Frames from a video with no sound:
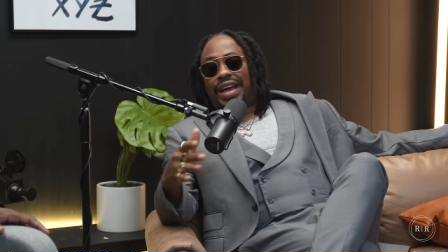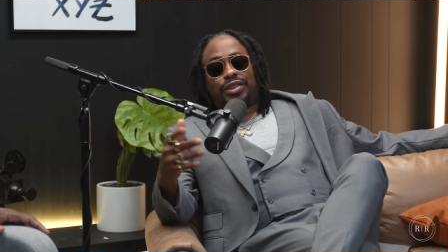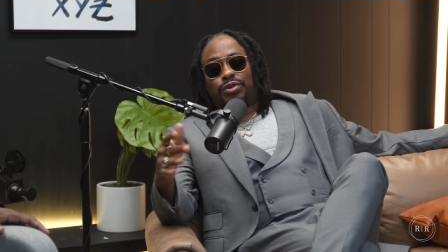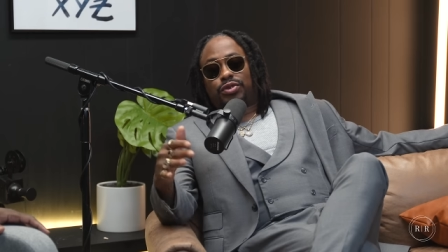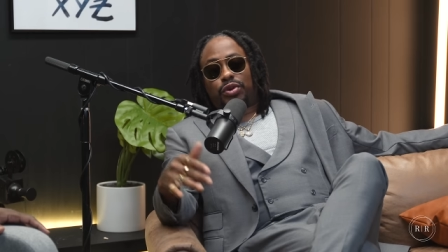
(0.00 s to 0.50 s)
Like,
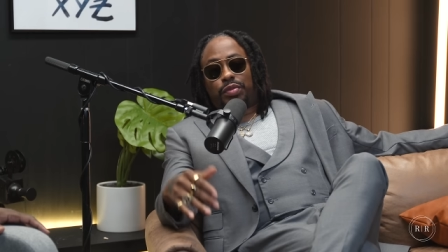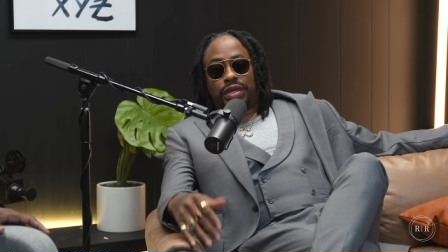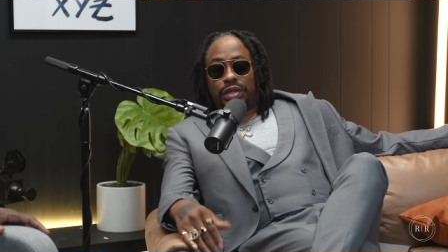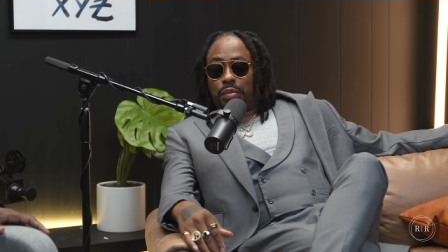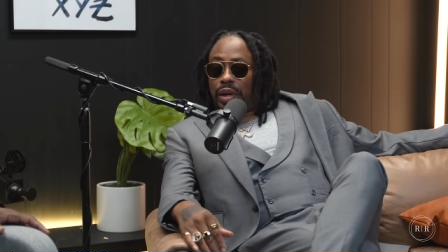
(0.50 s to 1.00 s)
don't throw them
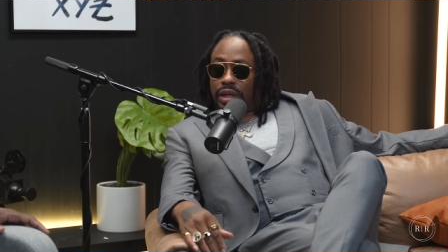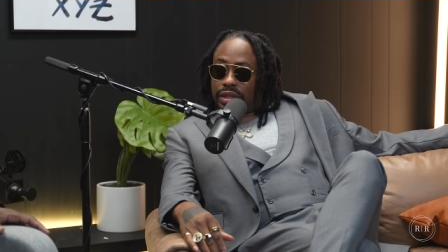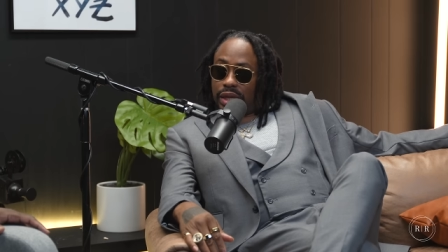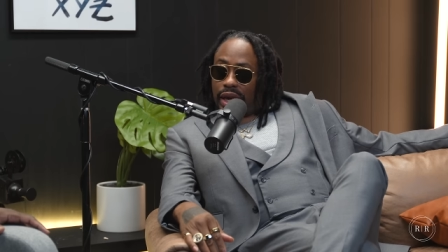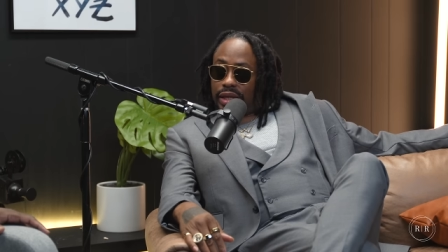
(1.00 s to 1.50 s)
under the
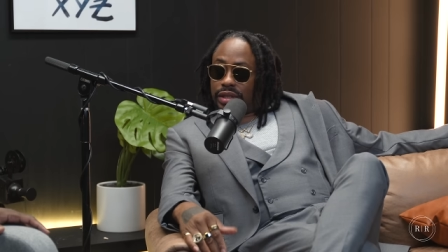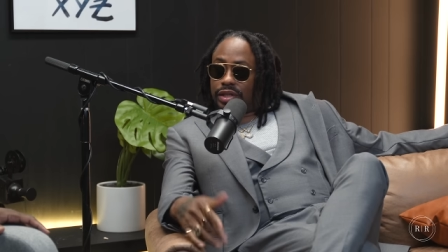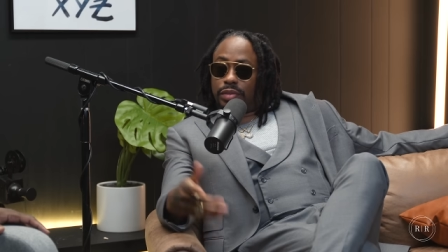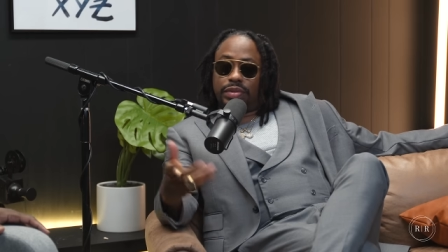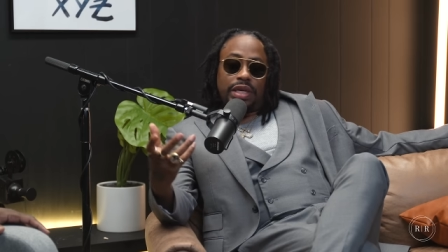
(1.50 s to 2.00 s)
bus. Like,
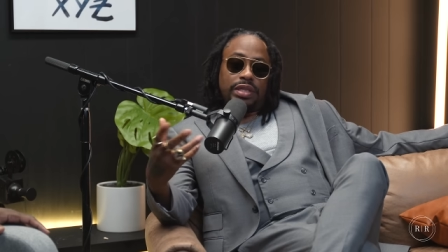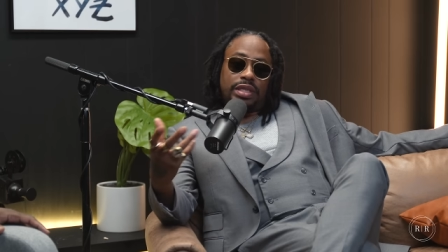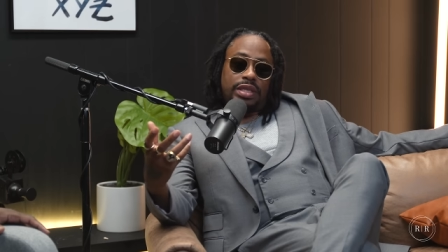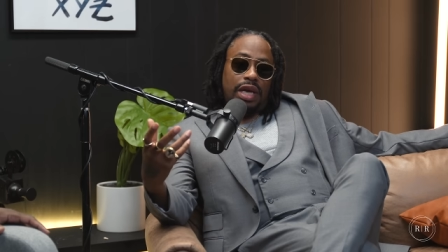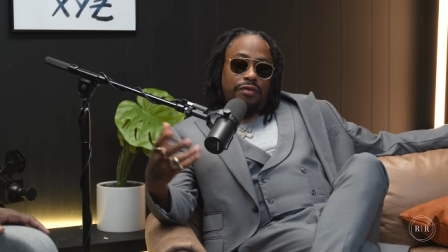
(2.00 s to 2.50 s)
some things
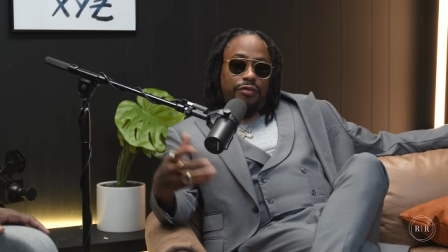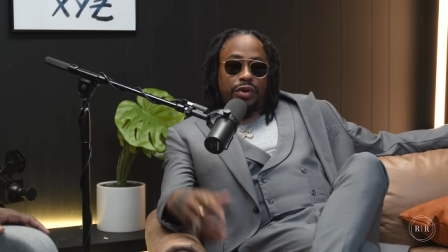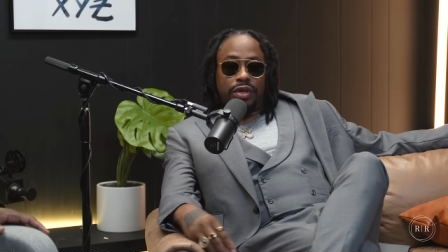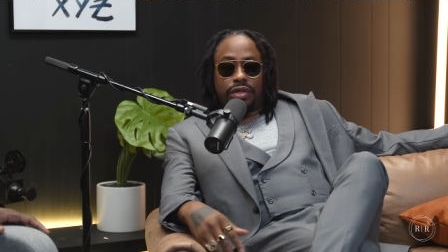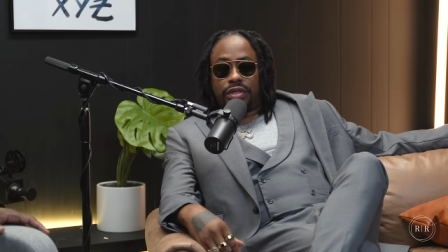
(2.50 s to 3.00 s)
just ain't for
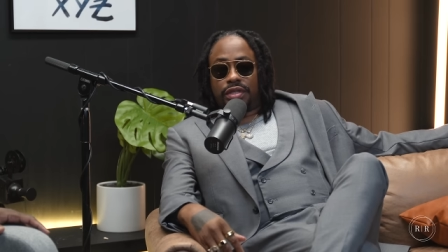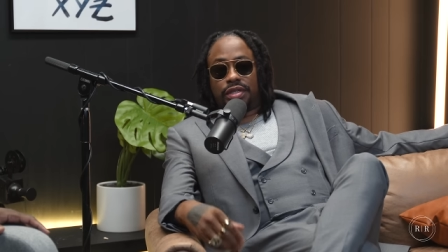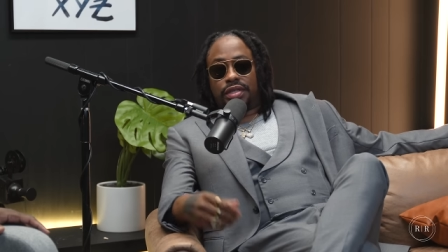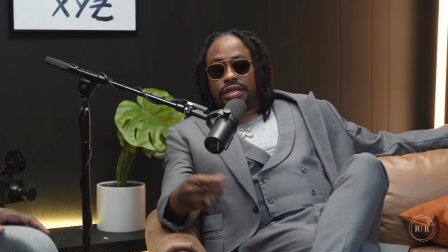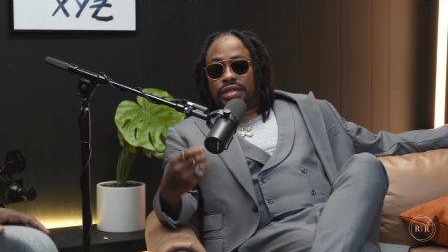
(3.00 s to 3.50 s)

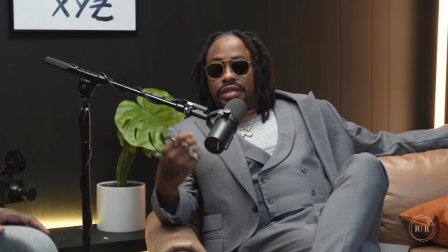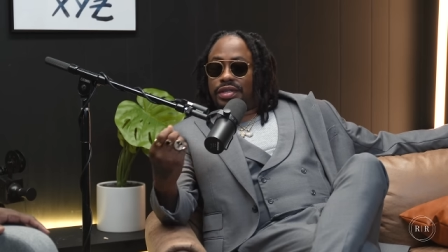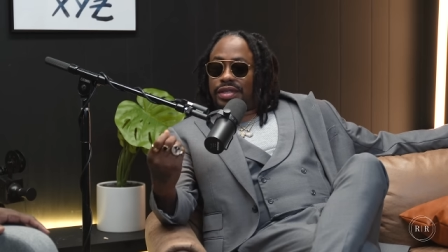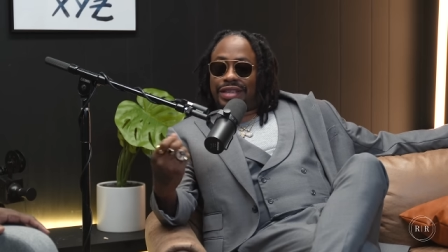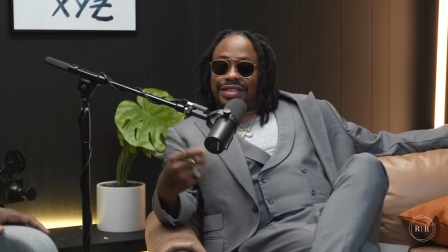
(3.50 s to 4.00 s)

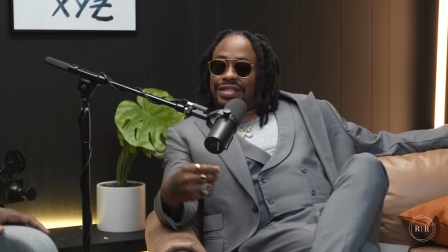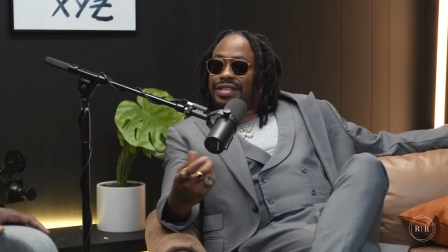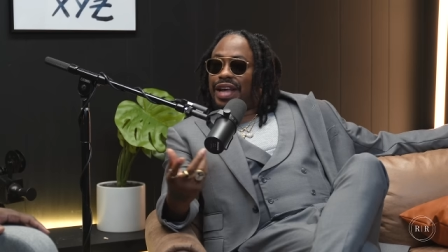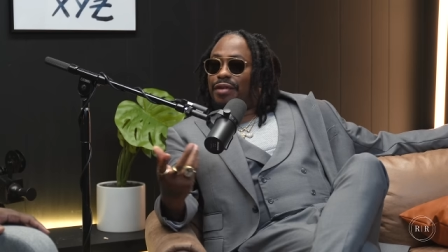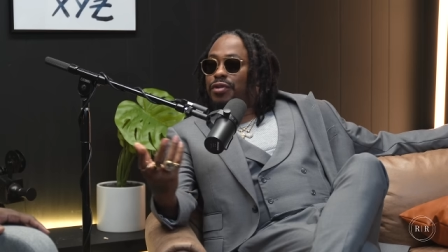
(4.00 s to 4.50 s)
it's
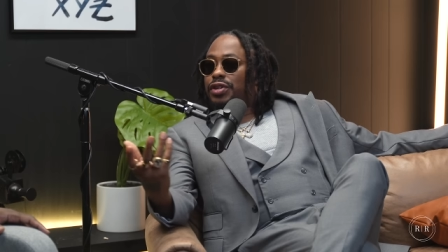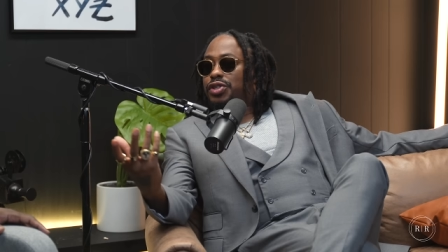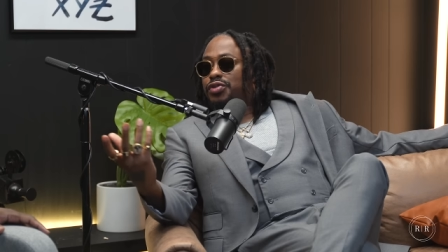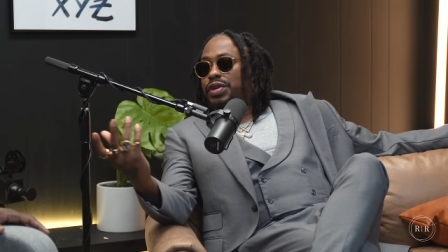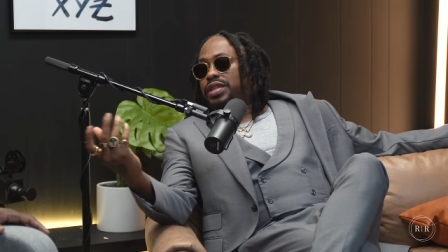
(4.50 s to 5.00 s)
not for the
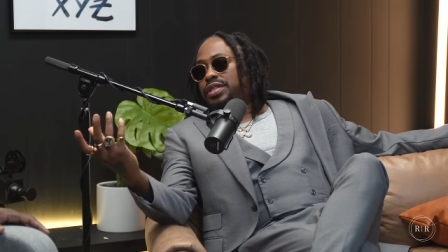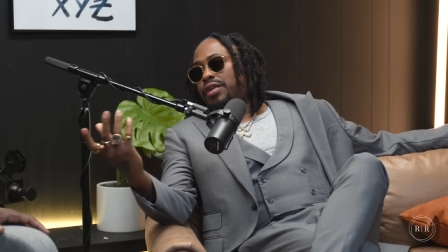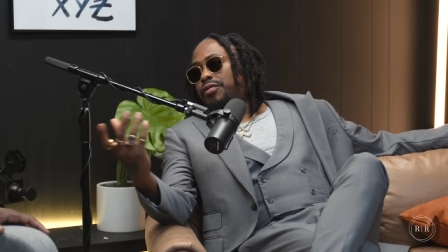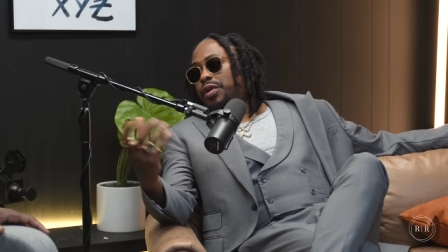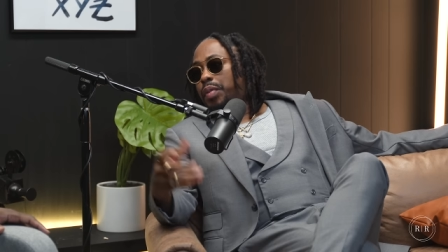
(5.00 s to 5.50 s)
street. It's
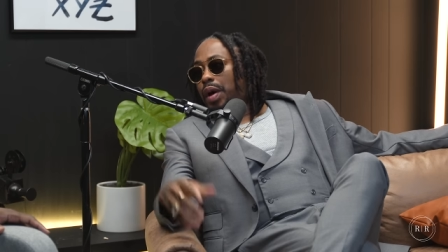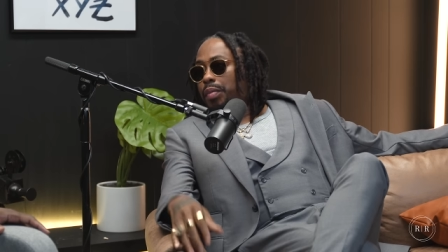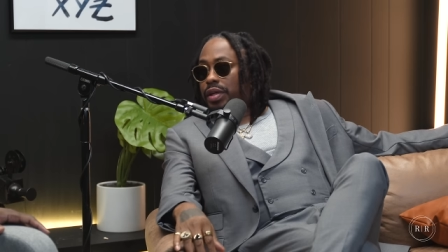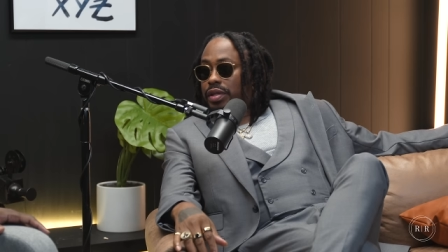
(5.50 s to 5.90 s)
not for the public.